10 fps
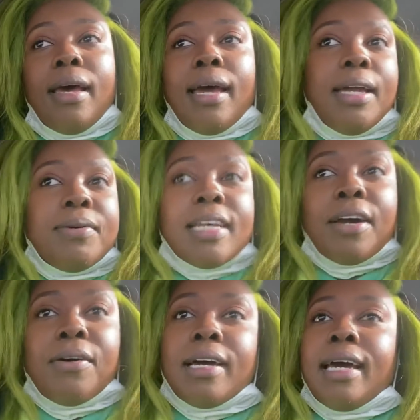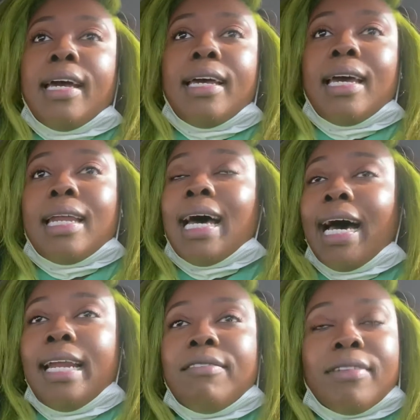And he was like, okay. And
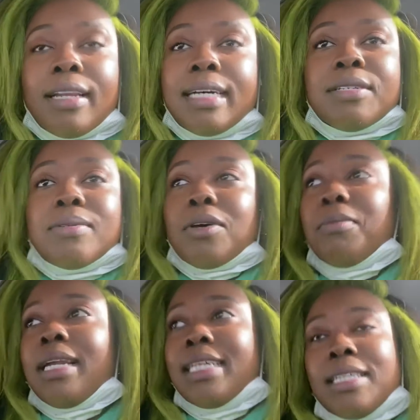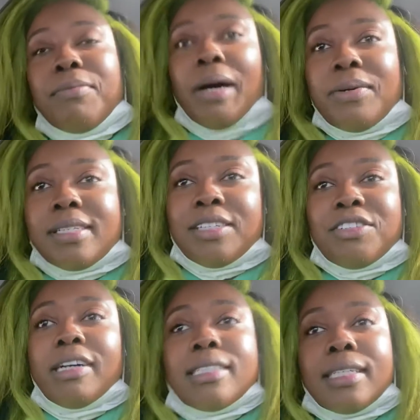I didn't realize it was gonna be that simple. I was there
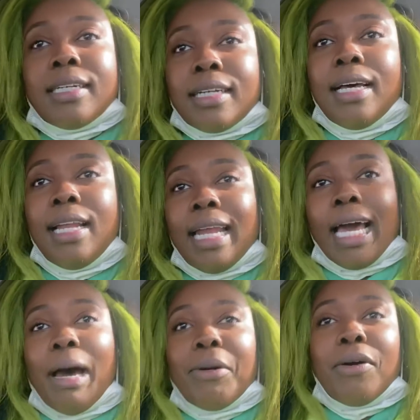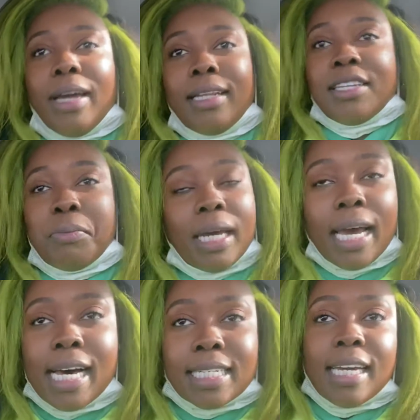stressing, like, how am I gonna get this big
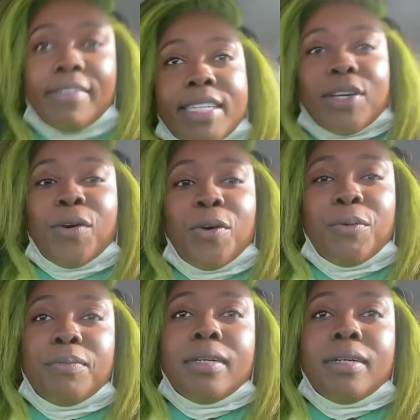ass canvas home?